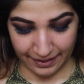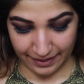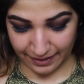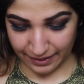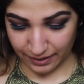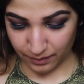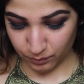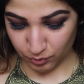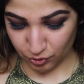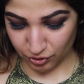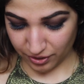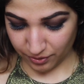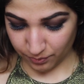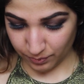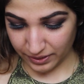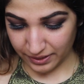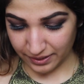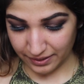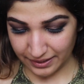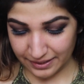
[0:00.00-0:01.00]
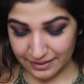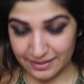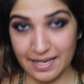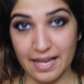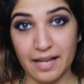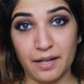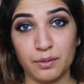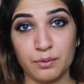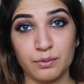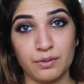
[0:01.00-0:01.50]
and which I really
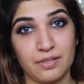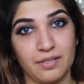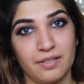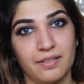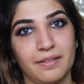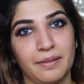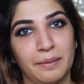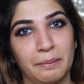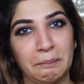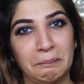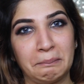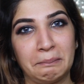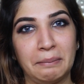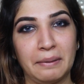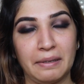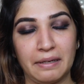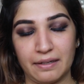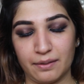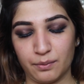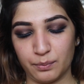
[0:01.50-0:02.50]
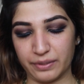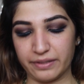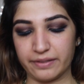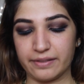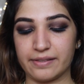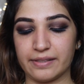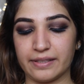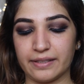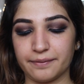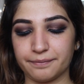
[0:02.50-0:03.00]
doubt, but we'll
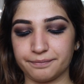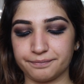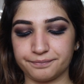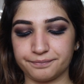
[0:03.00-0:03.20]
see.